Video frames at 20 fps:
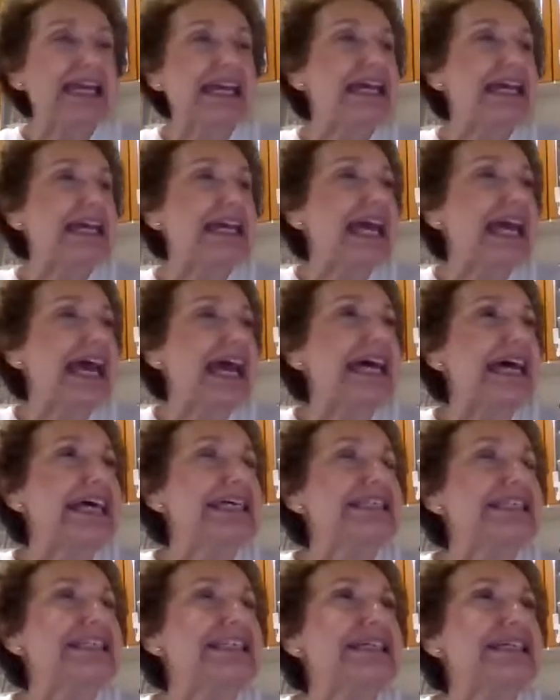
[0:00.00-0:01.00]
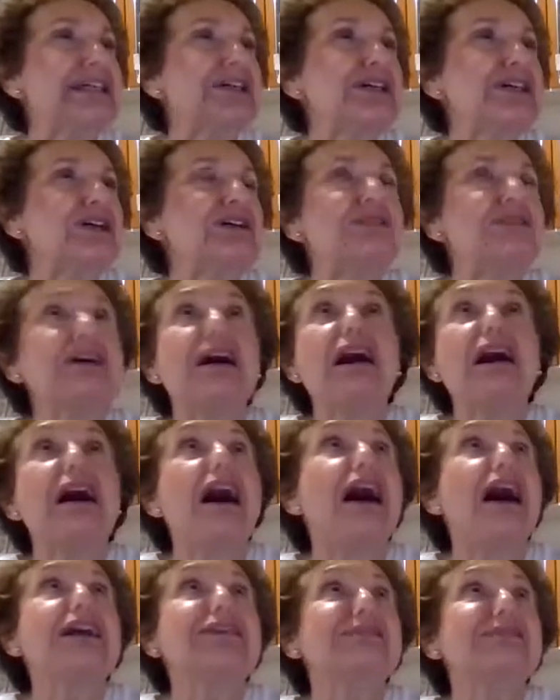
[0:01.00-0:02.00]
And I don't
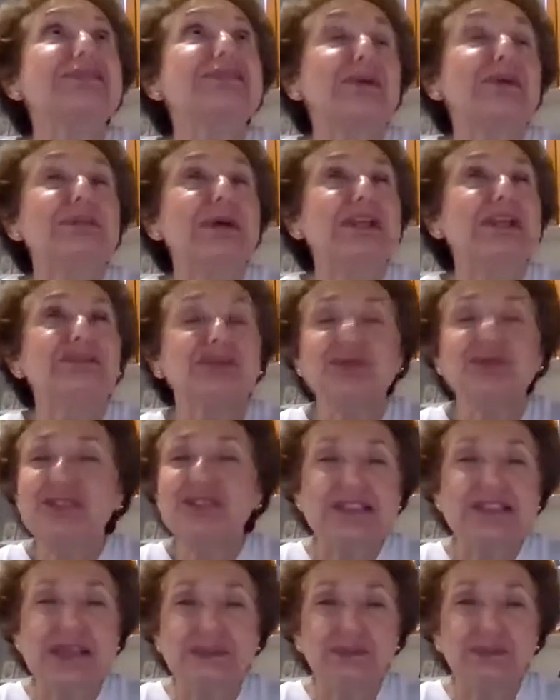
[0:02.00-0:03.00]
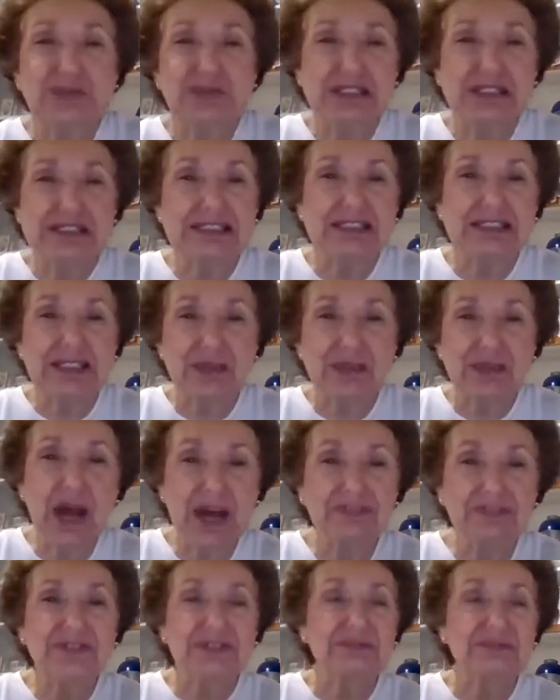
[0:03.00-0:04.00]
know, but for some reason you have to
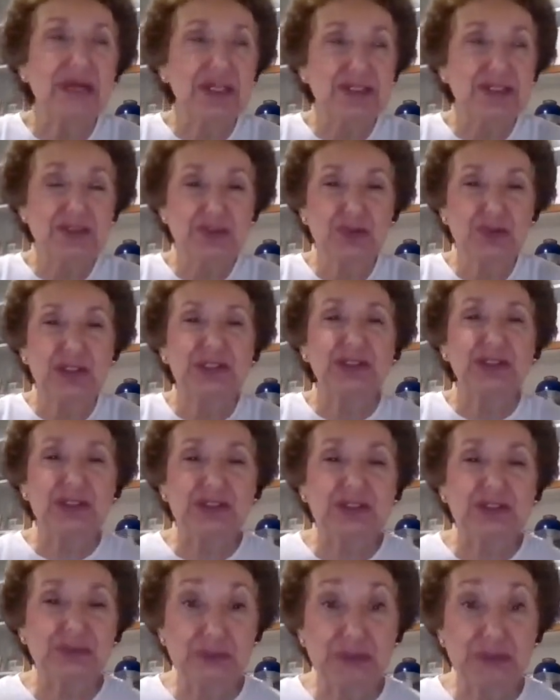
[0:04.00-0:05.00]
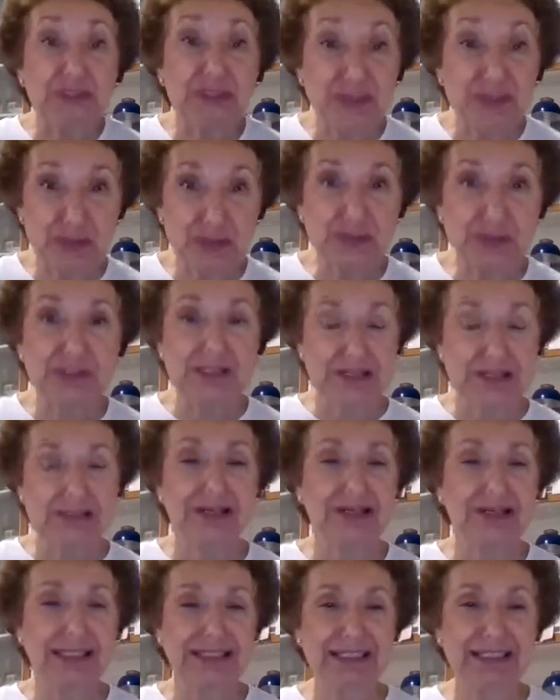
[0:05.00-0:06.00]
make sure it couldn't have been suicide
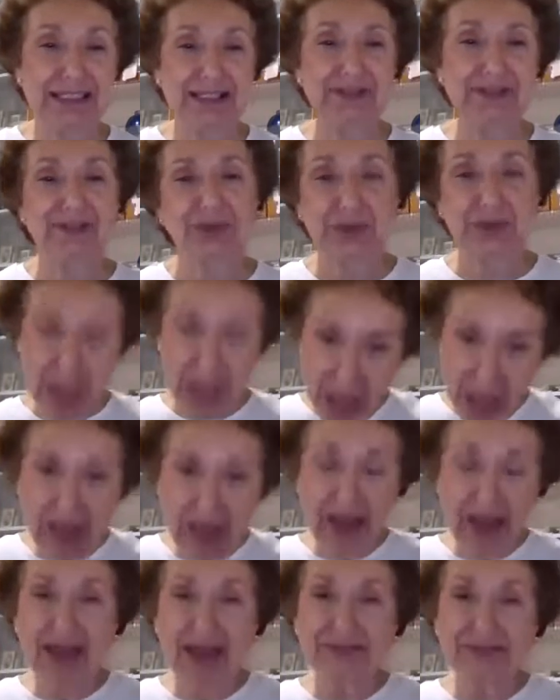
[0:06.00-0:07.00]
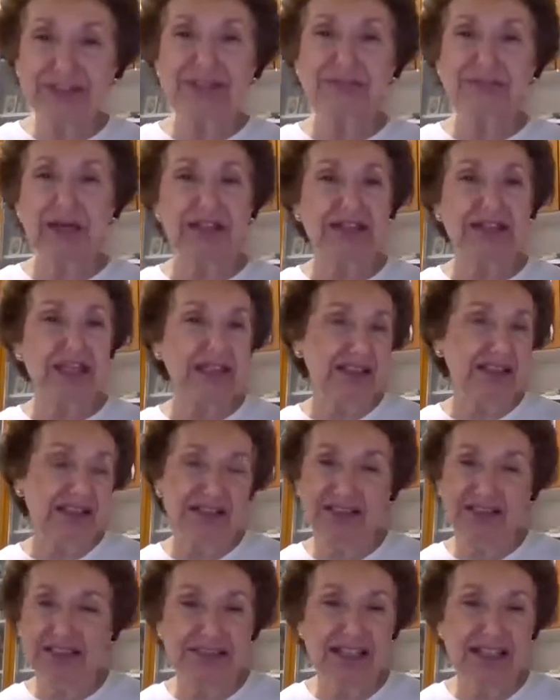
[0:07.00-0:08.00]
either. You have to make that clear because
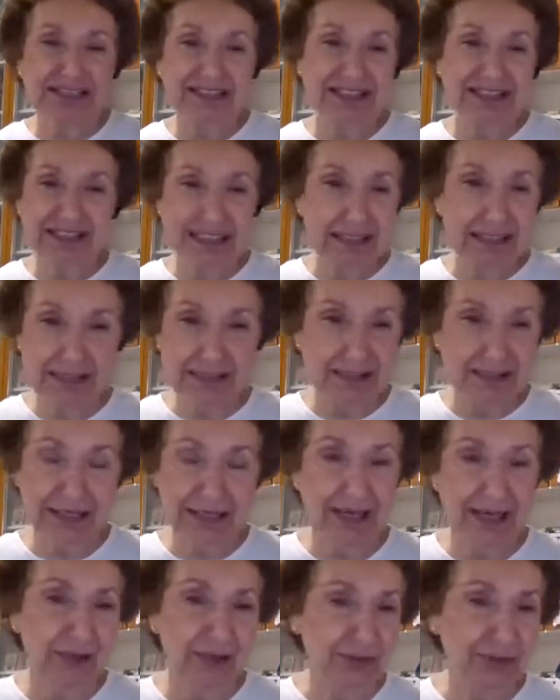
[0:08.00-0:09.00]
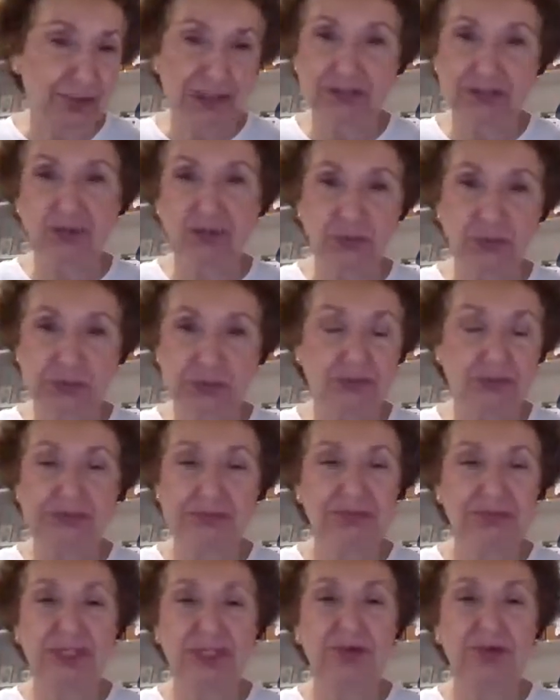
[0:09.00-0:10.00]
that's an easy out. You don't
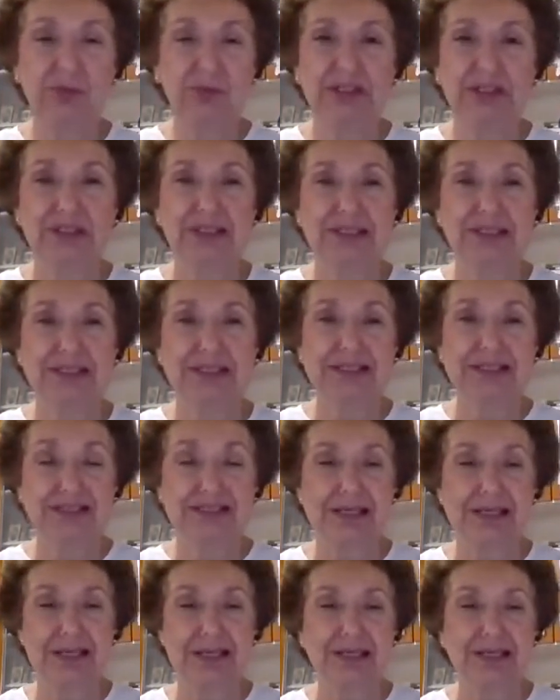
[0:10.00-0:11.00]
want that easy out.